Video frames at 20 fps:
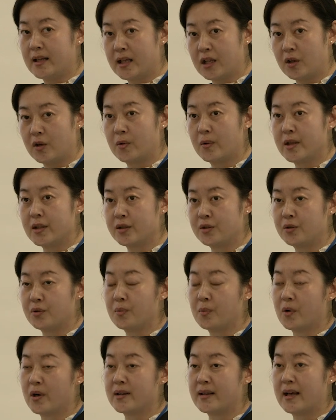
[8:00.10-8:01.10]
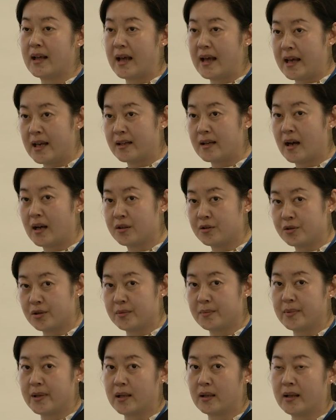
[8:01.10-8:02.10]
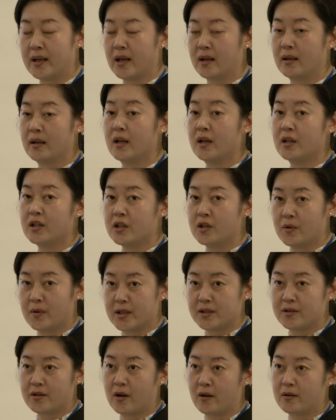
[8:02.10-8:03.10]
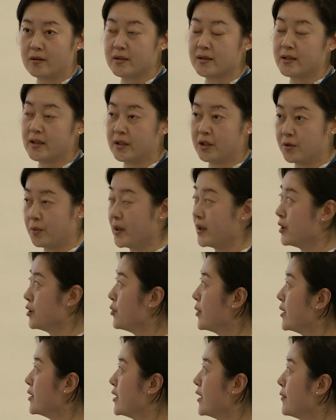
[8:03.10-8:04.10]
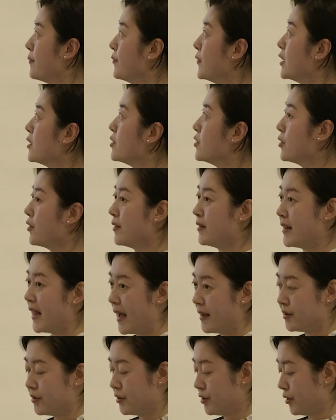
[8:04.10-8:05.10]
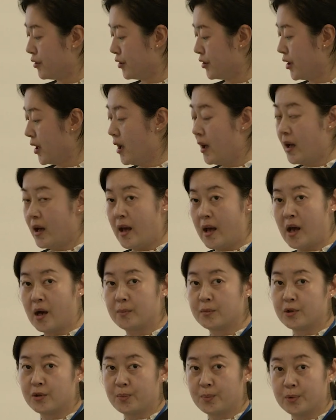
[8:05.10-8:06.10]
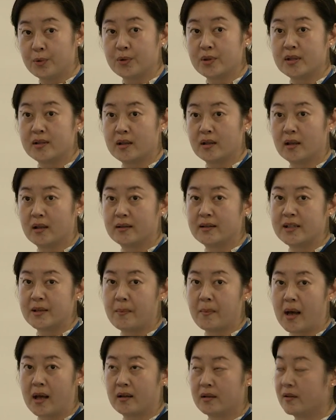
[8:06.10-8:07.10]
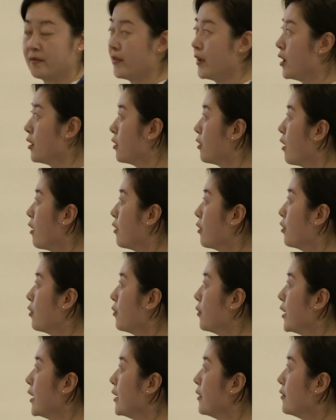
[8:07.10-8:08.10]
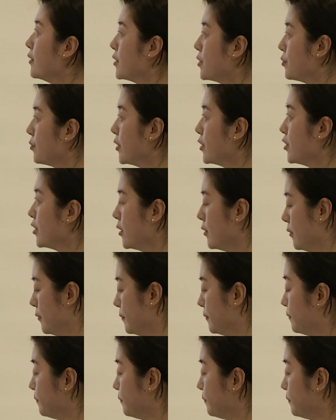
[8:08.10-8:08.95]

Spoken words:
increased to more than 800 billion US dollars in 2020. So that surge helped to boost the demand of air cargo in this region.